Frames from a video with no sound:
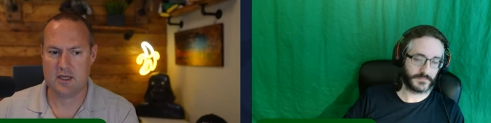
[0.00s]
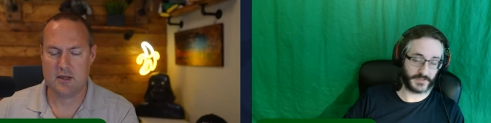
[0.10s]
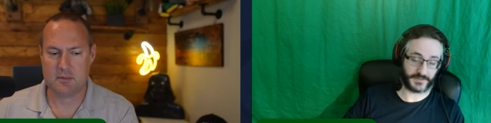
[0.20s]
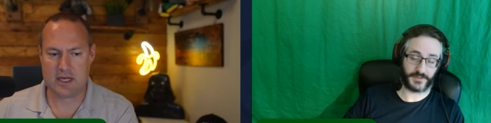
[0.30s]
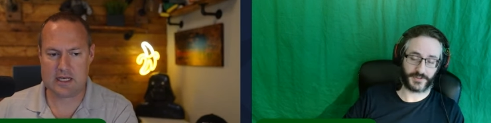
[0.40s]

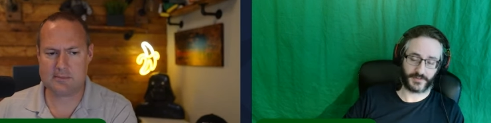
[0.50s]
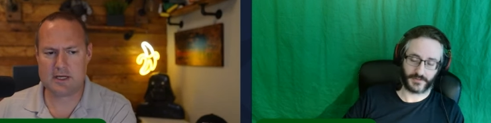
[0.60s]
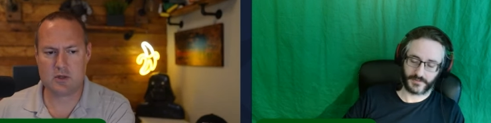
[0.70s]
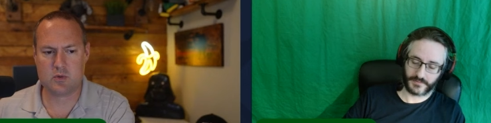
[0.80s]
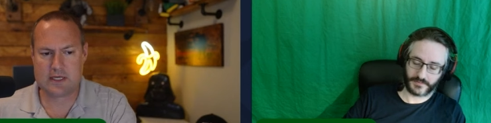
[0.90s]
Speaker 1: But anybody
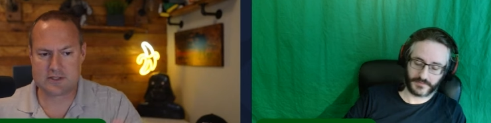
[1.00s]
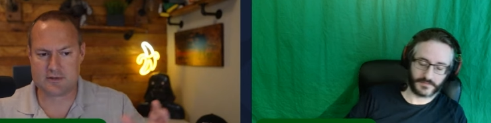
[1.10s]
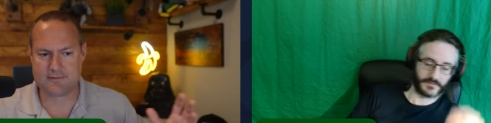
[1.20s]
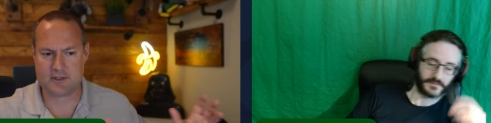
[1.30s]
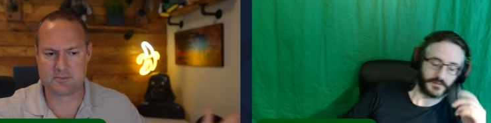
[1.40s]
who watched the
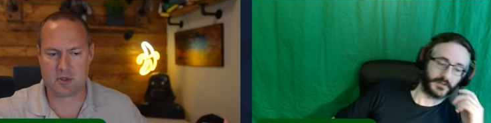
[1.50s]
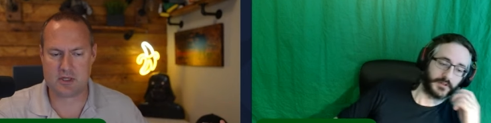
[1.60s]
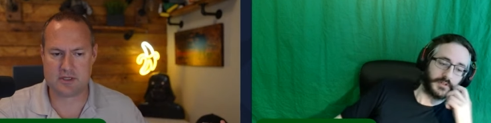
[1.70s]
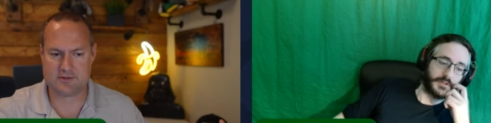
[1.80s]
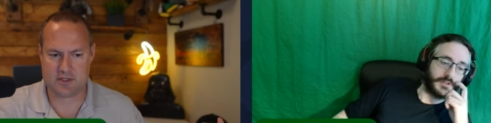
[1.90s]
first part of
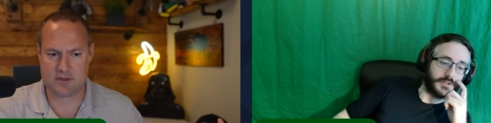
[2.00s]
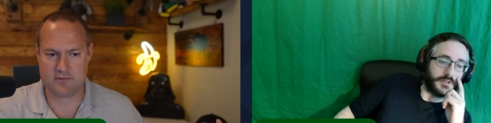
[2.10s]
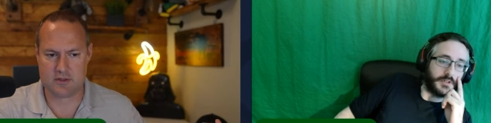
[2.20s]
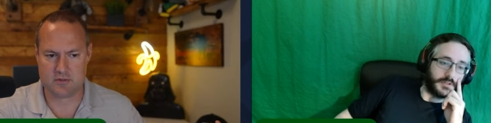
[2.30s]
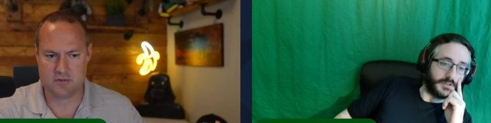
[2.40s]
this
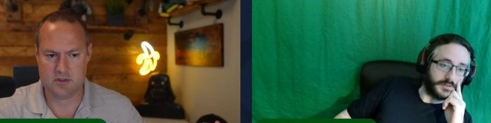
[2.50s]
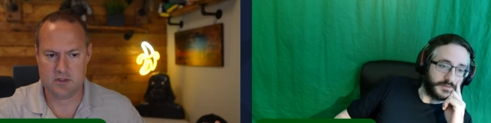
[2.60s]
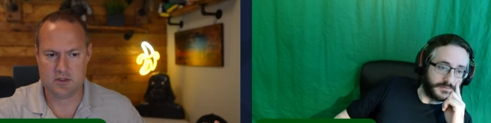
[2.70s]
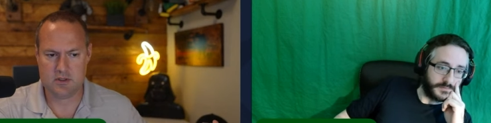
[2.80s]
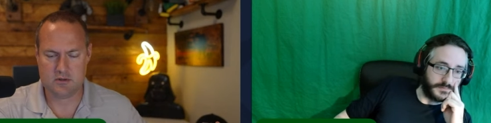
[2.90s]
interview
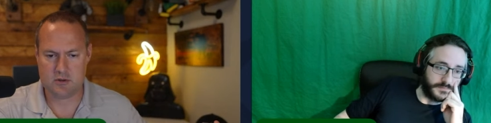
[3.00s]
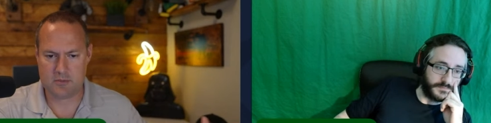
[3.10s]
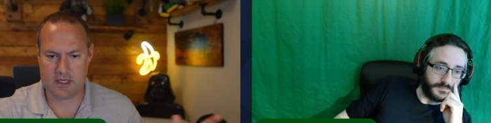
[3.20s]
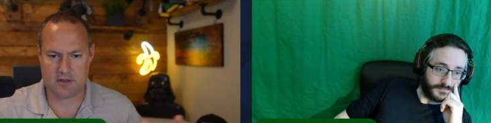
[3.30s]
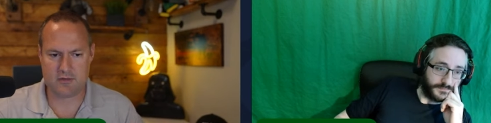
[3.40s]
who
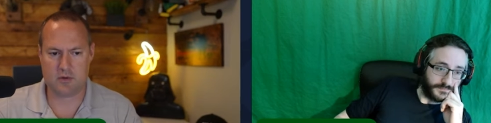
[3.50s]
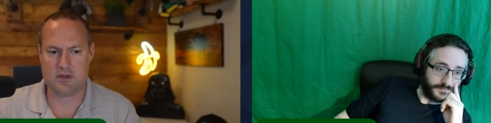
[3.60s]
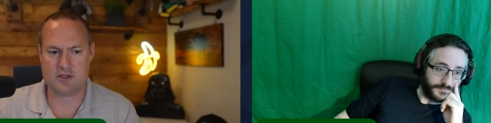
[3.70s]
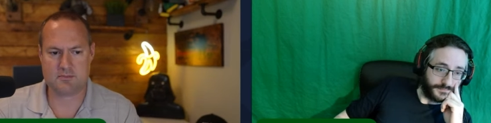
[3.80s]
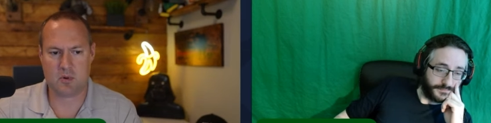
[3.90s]
made it through to
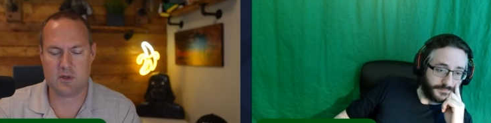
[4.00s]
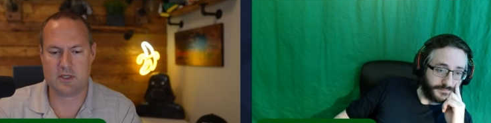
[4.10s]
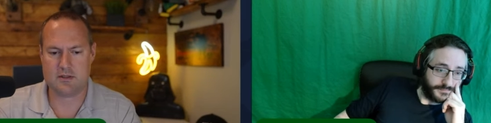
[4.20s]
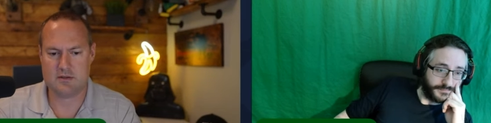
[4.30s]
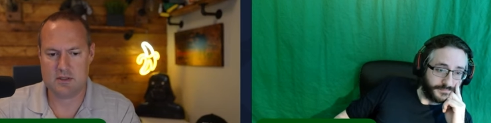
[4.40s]
this point
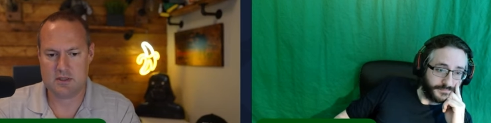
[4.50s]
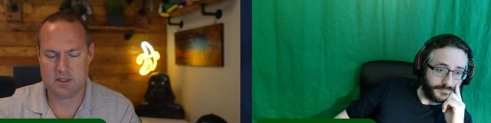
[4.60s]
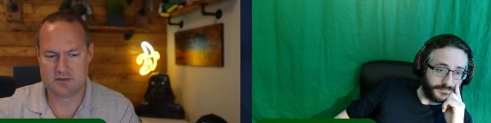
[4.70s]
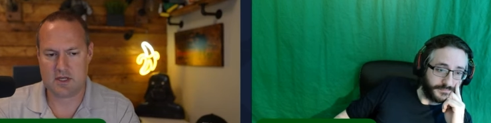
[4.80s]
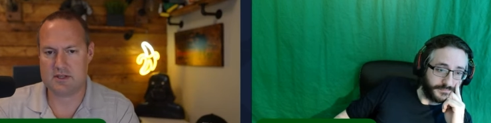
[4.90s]

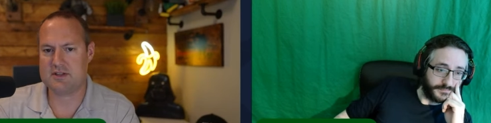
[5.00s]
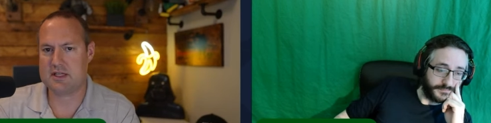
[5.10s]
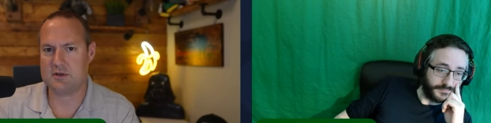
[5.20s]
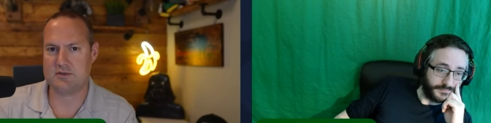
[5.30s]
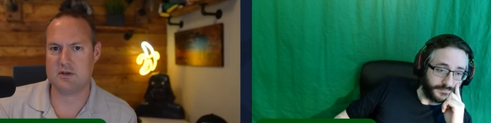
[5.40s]
is going to take
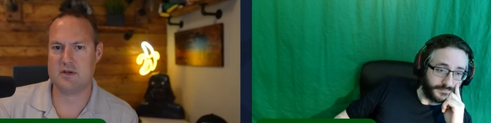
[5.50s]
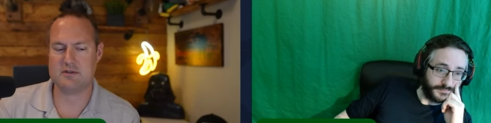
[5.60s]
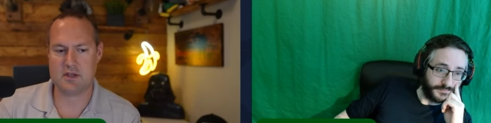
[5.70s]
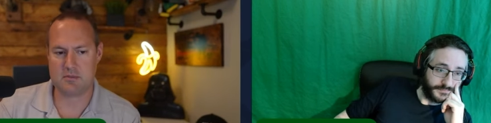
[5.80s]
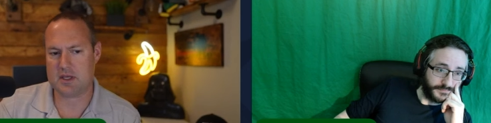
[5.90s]
you
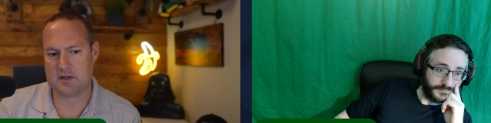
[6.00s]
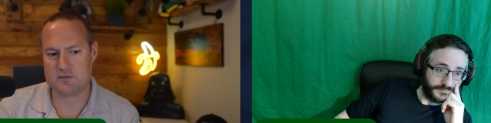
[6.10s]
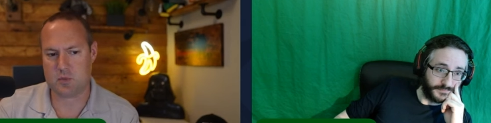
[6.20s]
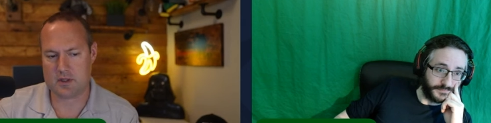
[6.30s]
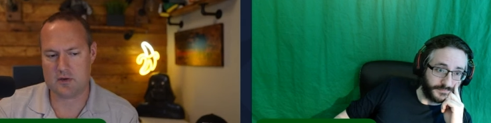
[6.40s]
seriously because
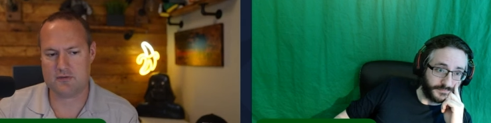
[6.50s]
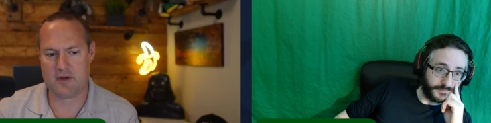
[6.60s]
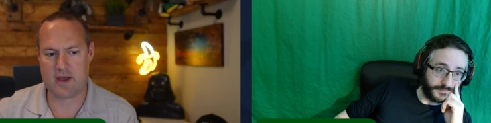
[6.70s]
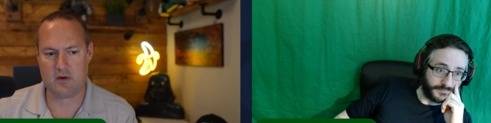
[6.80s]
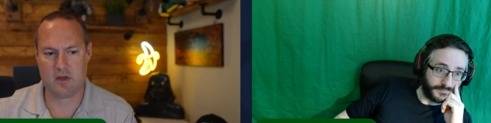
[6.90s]
what you
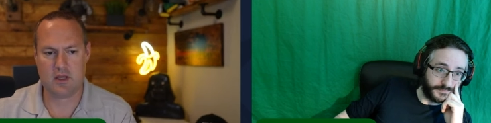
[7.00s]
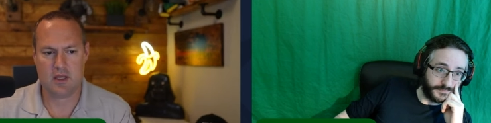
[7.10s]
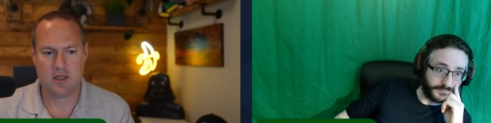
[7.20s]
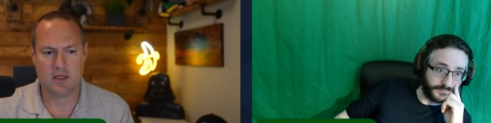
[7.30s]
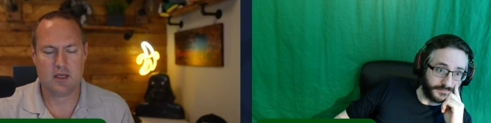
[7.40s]
found
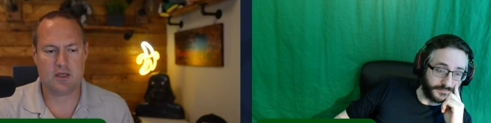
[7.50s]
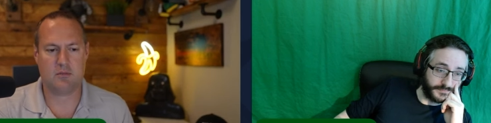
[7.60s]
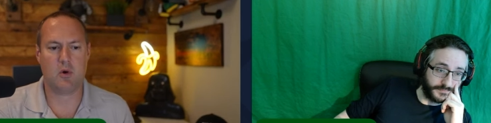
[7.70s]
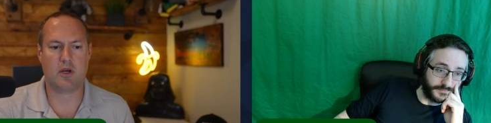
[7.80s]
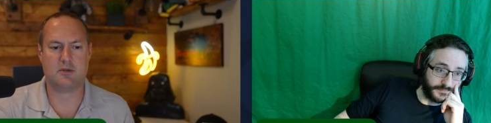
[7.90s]
in the
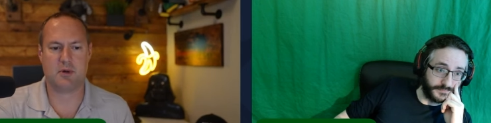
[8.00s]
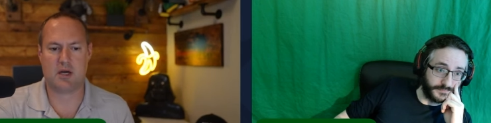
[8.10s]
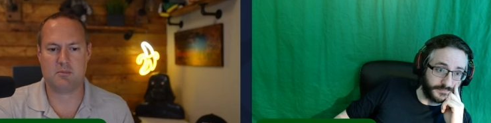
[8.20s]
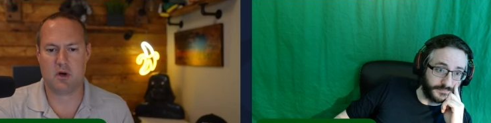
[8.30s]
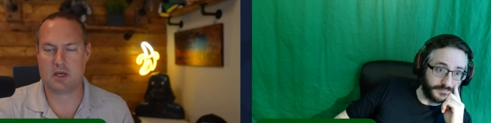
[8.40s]
mortgage
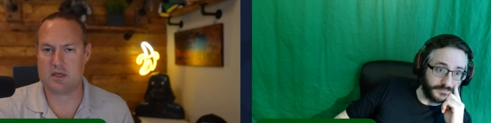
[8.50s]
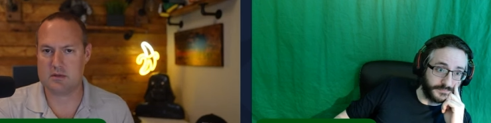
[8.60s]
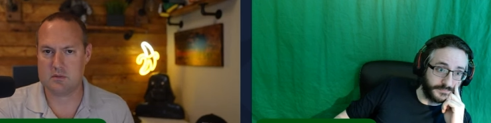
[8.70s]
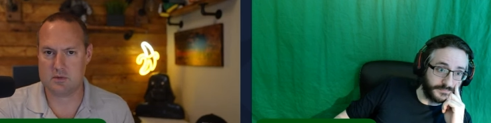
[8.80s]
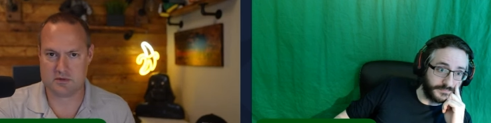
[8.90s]
bond market
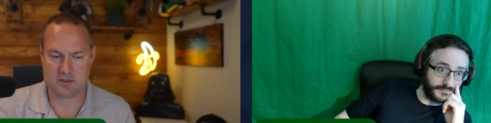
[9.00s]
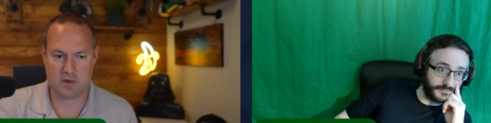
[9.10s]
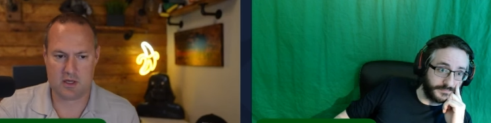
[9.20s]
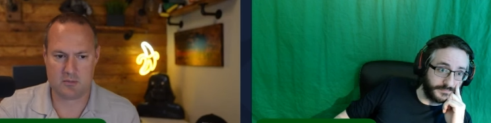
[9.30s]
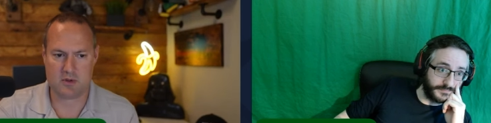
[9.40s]
was
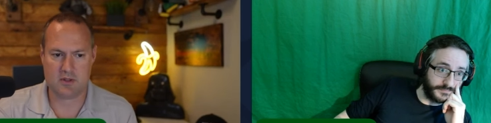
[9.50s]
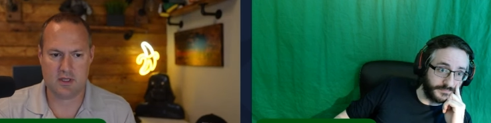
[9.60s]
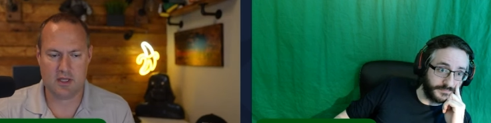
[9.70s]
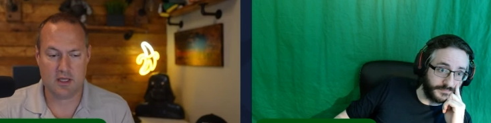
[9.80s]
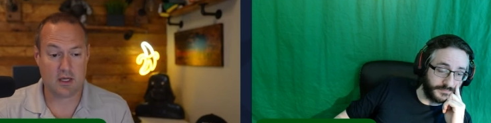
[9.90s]
incredible.
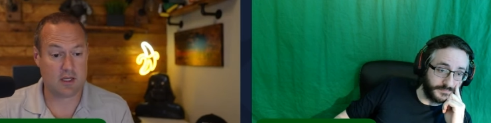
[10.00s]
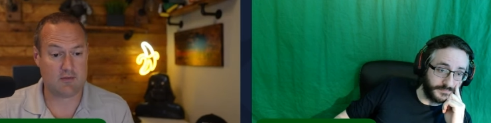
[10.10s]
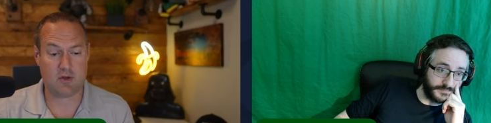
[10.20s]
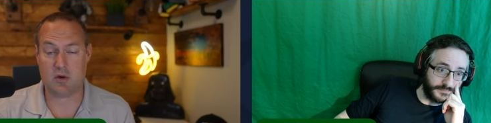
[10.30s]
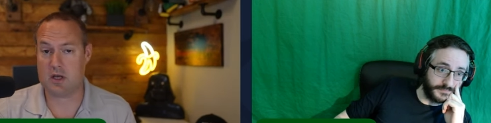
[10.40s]
I give
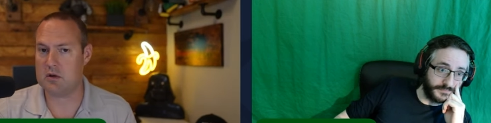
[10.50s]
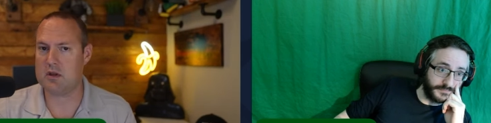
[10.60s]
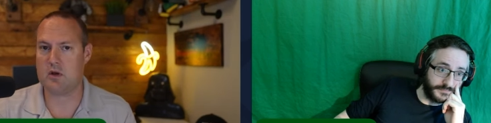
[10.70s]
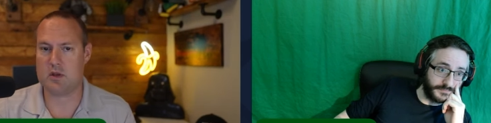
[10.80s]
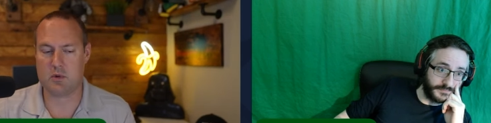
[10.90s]
you credit, you're the
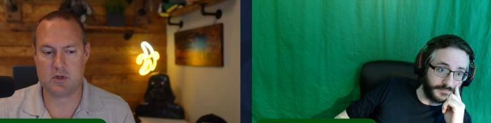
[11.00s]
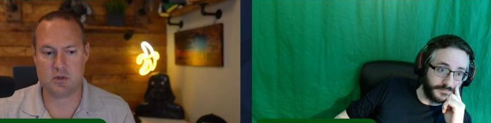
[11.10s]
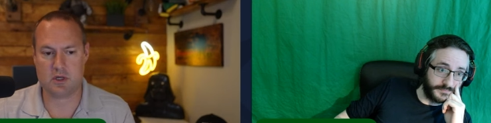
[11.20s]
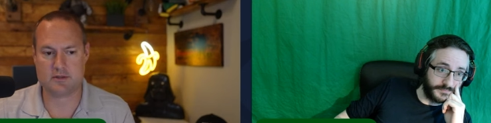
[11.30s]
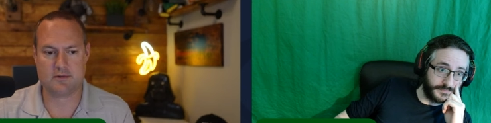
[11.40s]
only one who
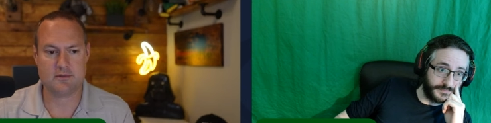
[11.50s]
looked.